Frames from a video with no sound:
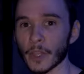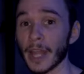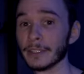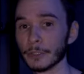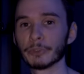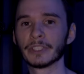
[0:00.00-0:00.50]
I
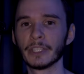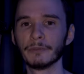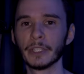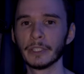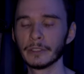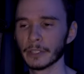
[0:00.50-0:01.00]
did receive
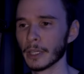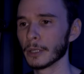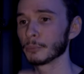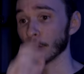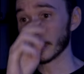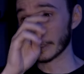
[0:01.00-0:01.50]
these uh,
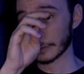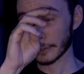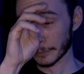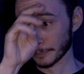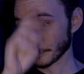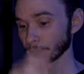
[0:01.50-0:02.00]

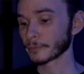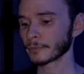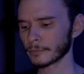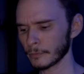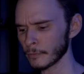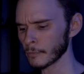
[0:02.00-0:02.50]
products
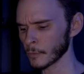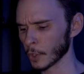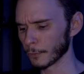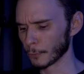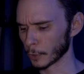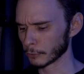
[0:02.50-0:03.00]

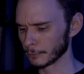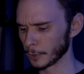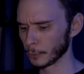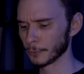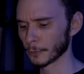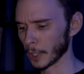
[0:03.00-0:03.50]
for
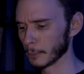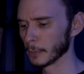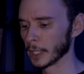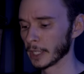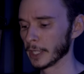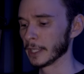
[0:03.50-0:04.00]
review
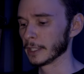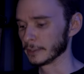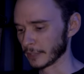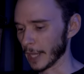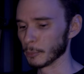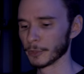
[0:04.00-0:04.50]
from
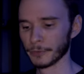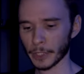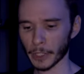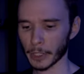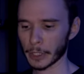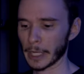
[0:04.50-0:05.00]
Zyber
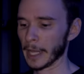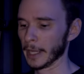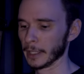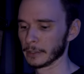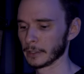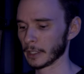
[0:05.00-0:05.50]
VR,
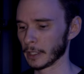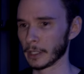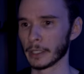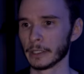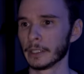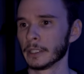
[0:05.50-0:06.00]
and uh,